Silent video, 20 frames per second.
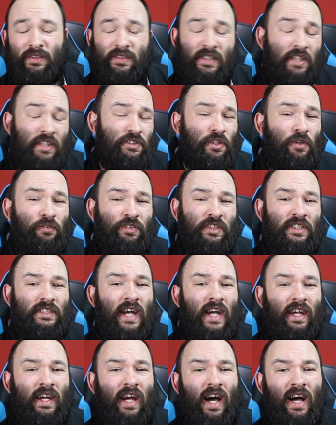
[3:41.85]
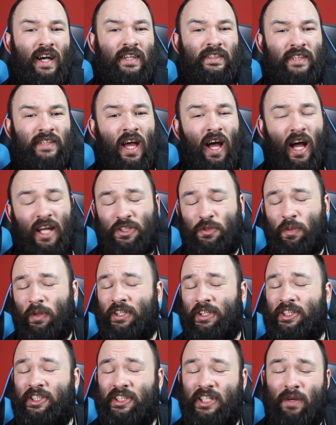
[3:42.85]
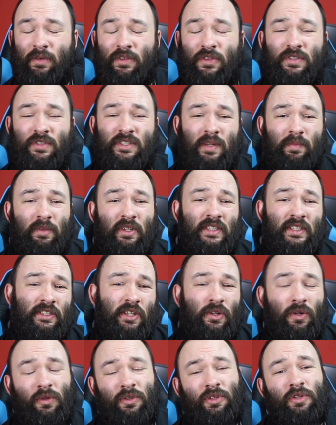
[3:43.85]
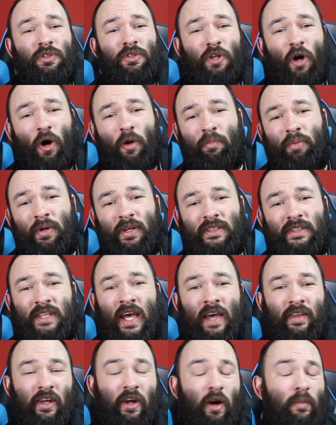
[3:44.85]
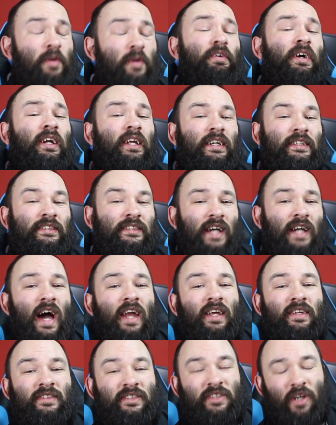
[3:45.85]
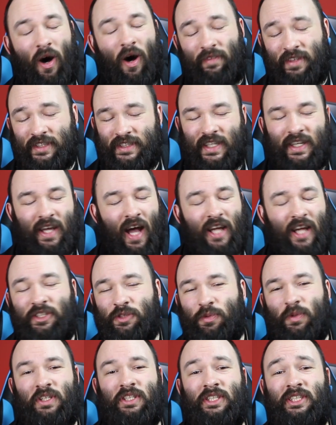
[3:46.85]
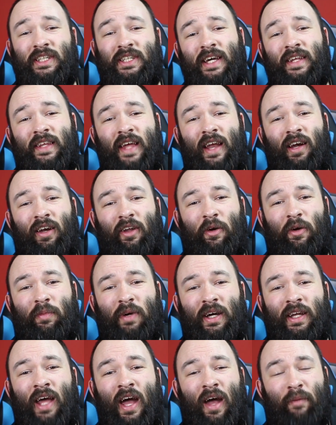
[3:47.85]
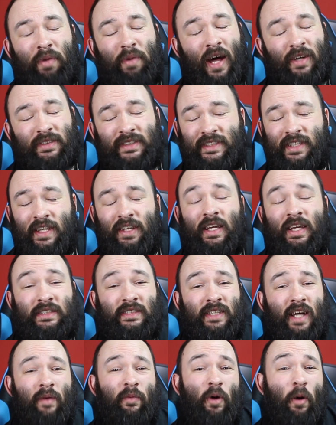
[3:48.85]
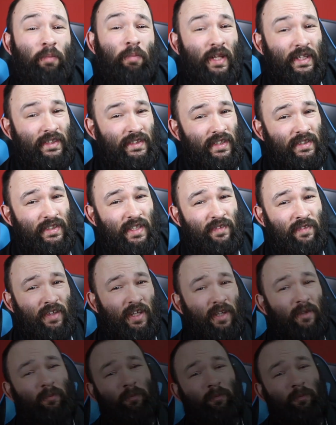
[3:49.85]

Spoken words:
That's all for today, guys. I just wanted to share with you some of these cool new notebooks. They got me really excited, so obviously I just wanted to share that a little bit. But I'll see you next time on Playtech TV.